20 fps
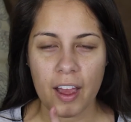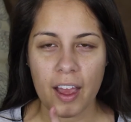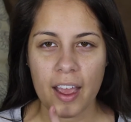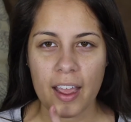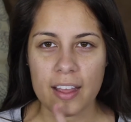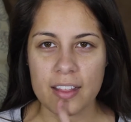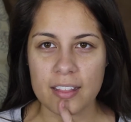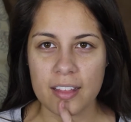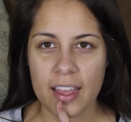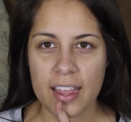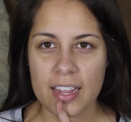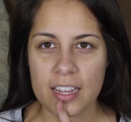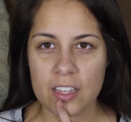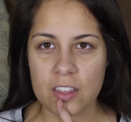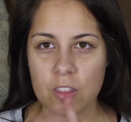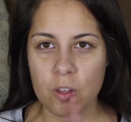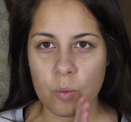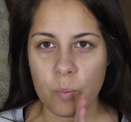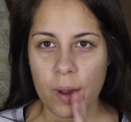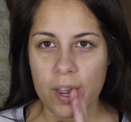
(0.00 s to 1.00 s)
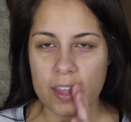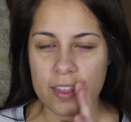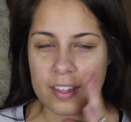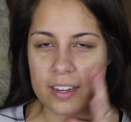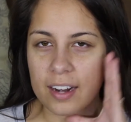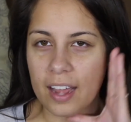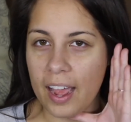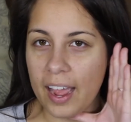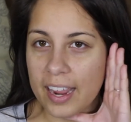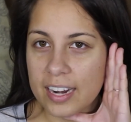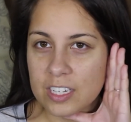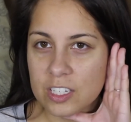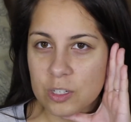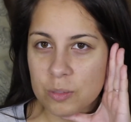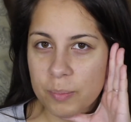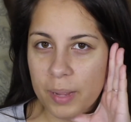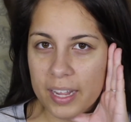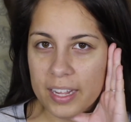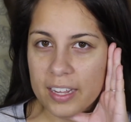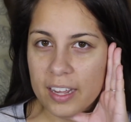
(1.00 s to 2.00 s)
I like the way that I
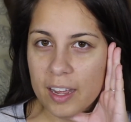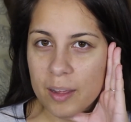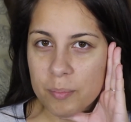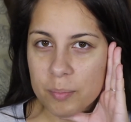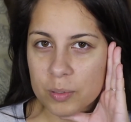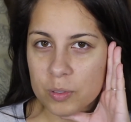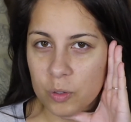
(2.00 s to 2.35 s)
do makeup